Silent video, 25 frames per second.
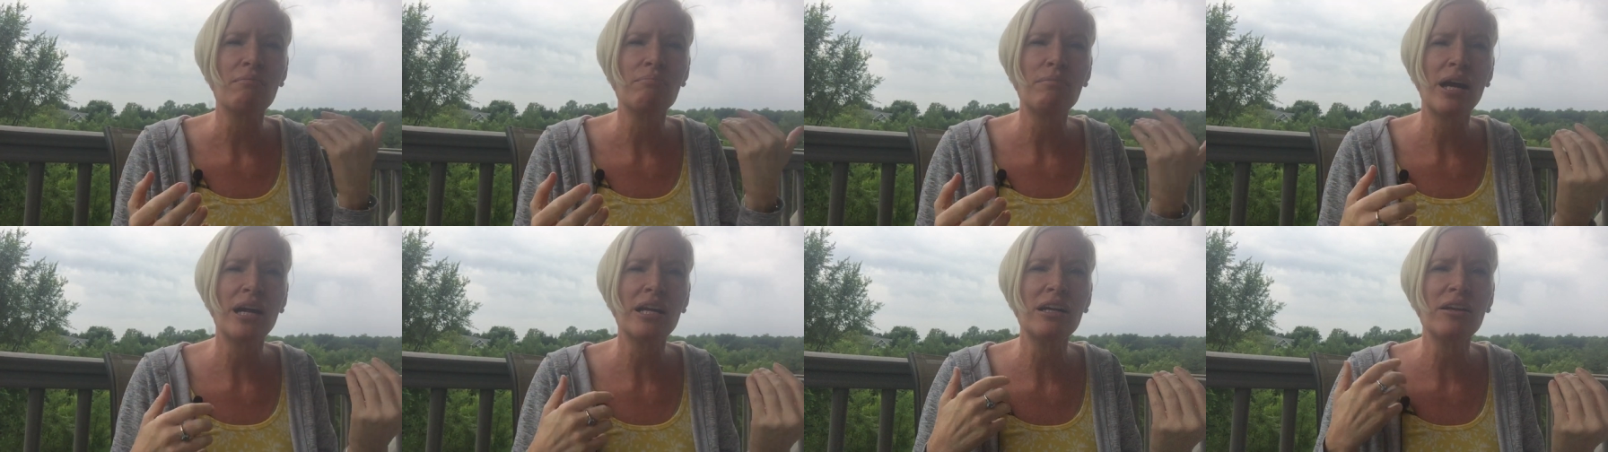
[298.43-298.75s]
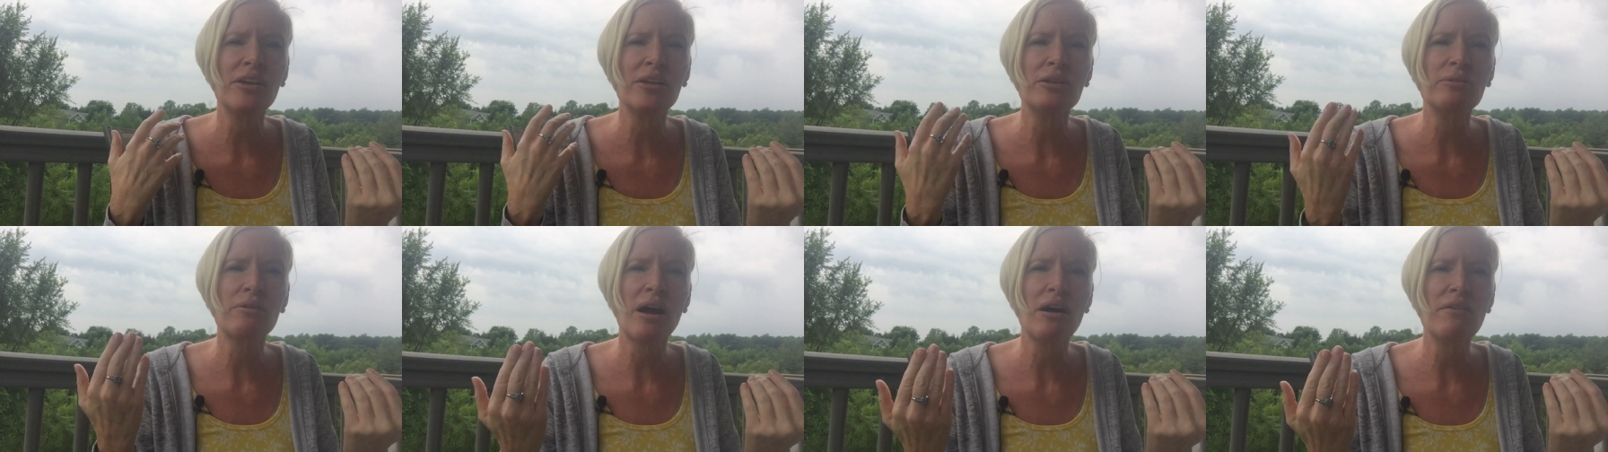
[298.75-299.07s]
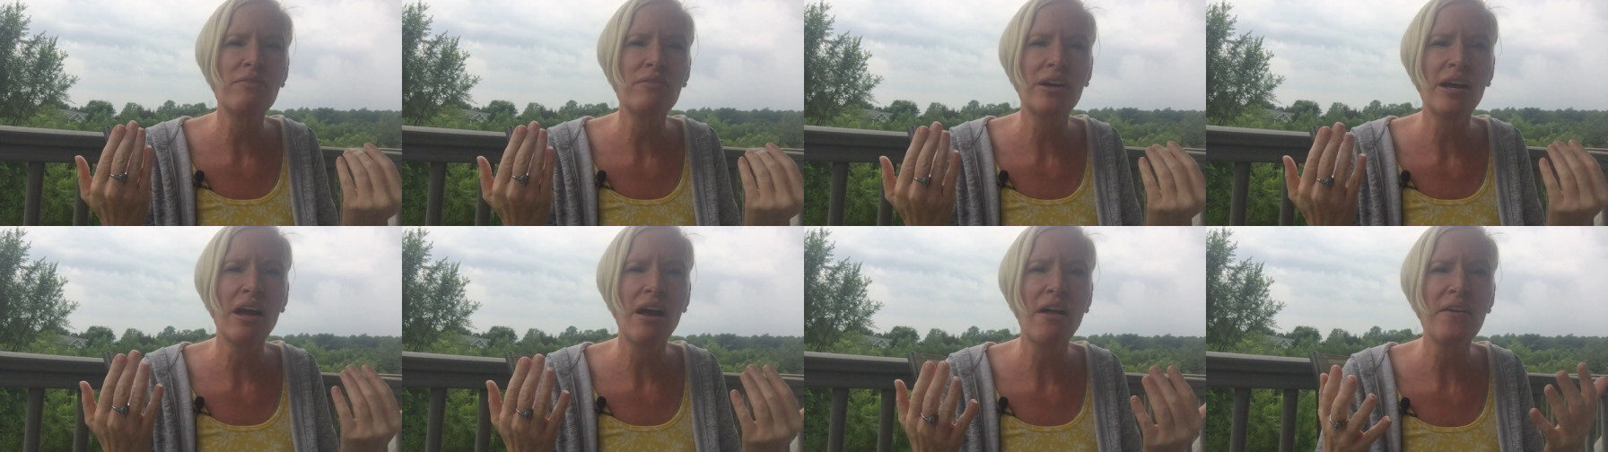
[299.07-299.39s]
Michael and
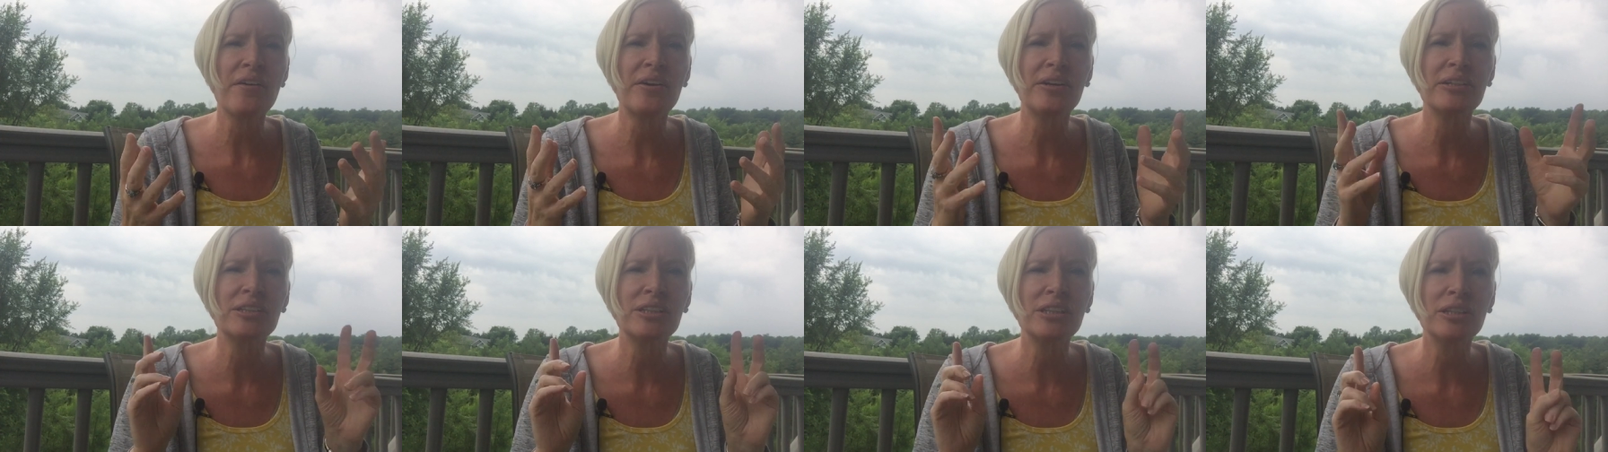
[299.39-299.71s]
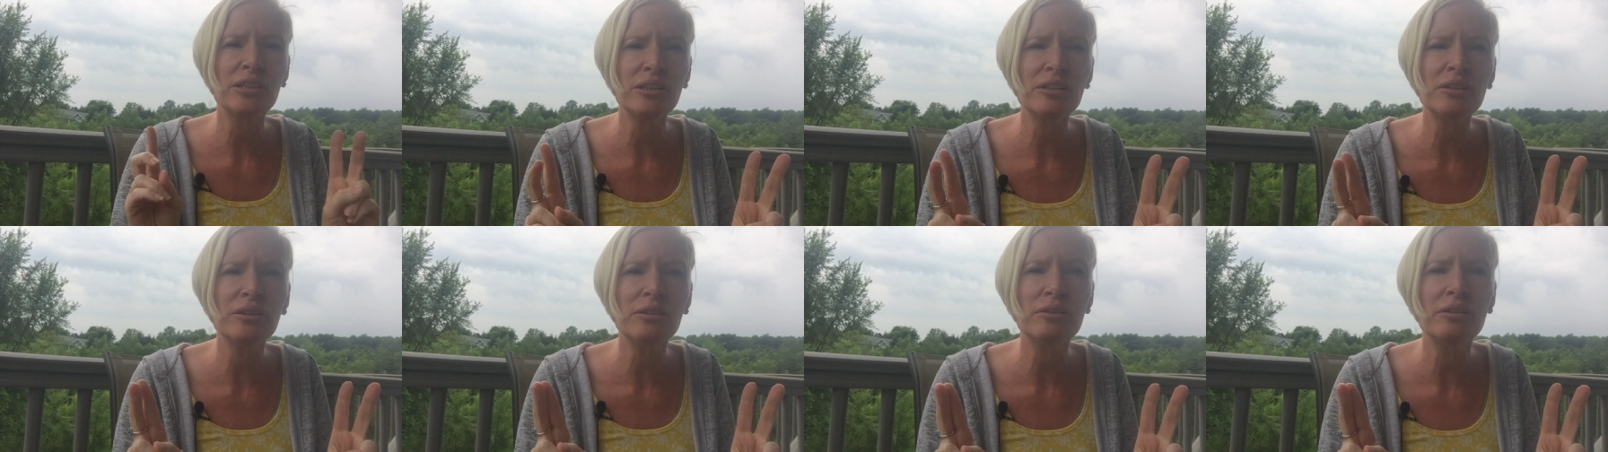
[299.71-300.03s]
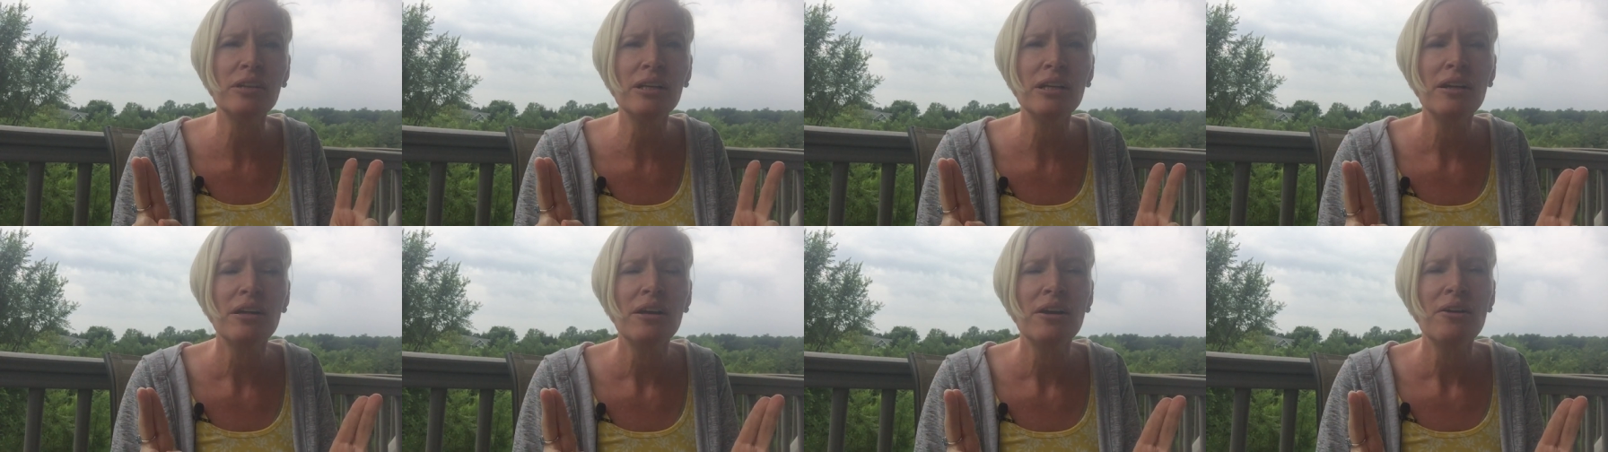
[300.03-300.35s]
Raphael are
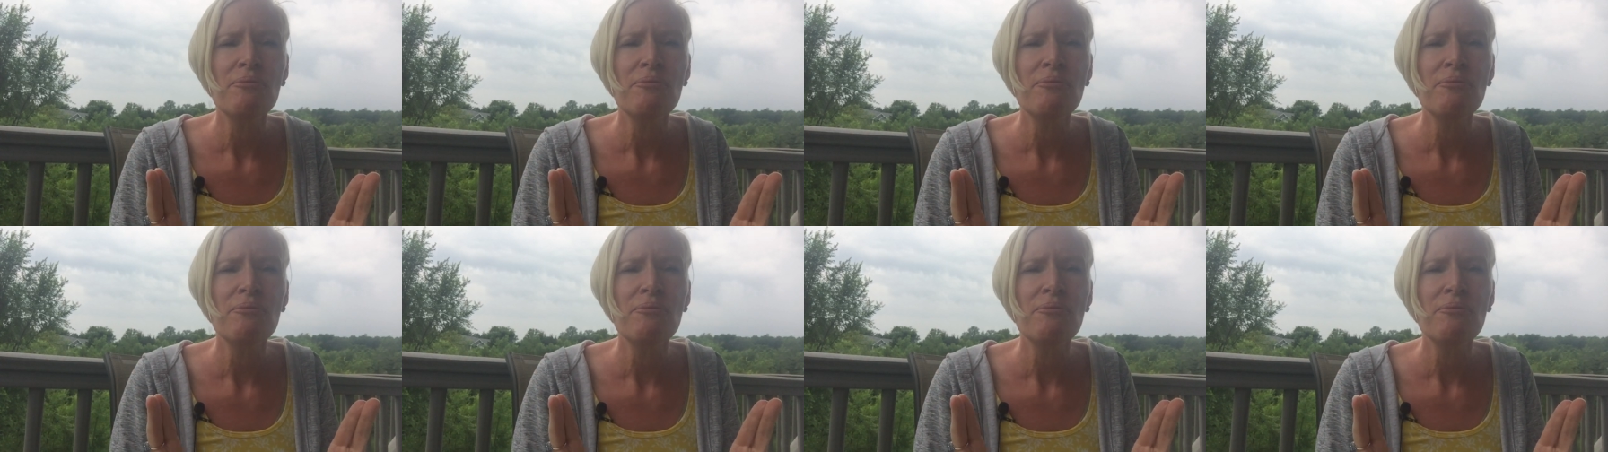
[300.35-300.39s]
two